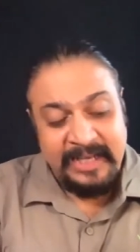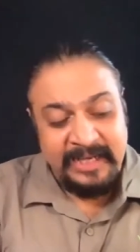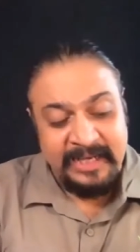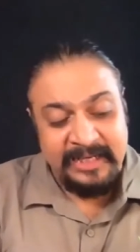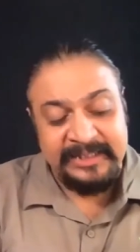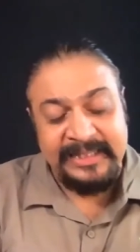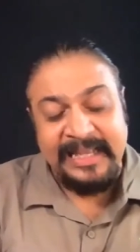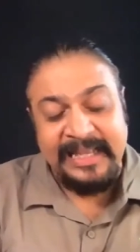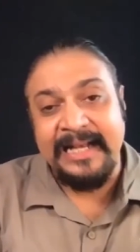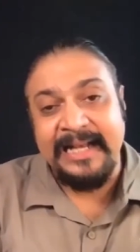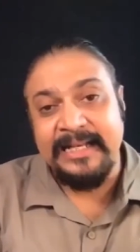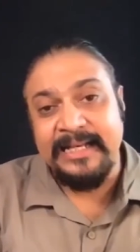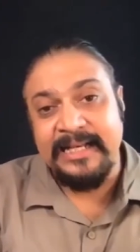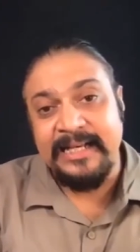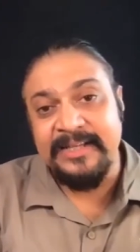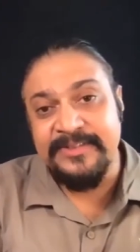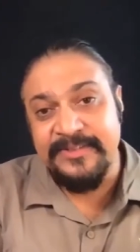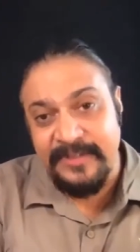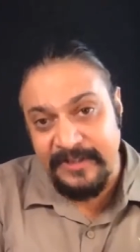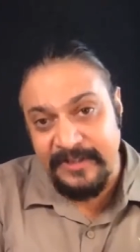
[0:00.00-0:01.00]
uh, that
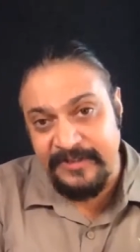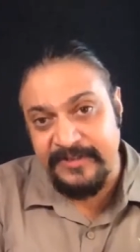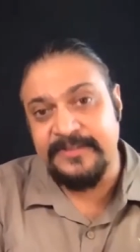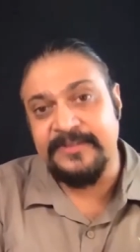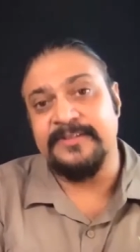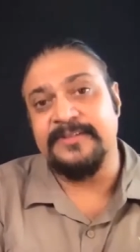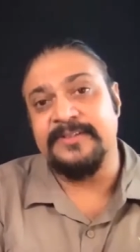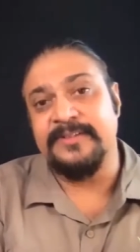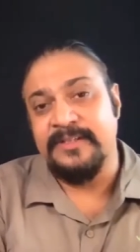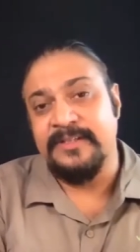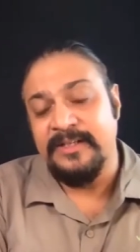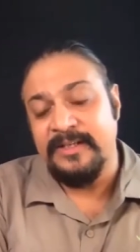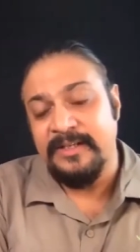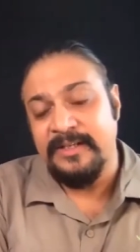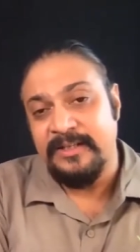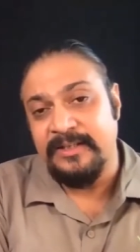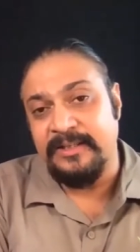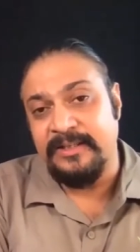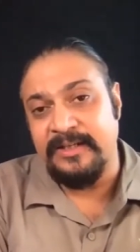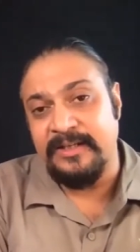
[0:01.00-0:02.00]
assists
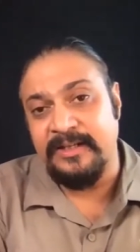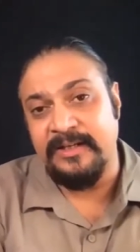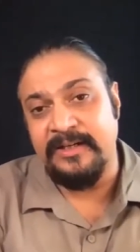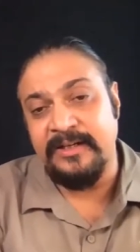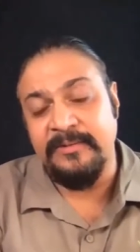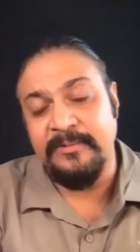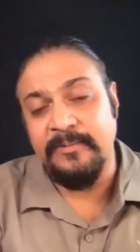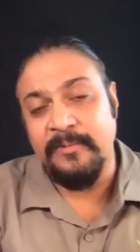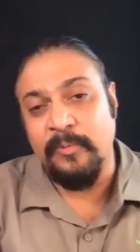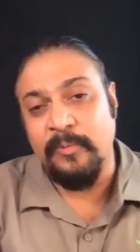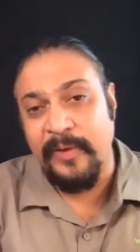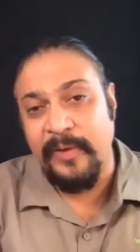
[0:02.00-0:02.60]
the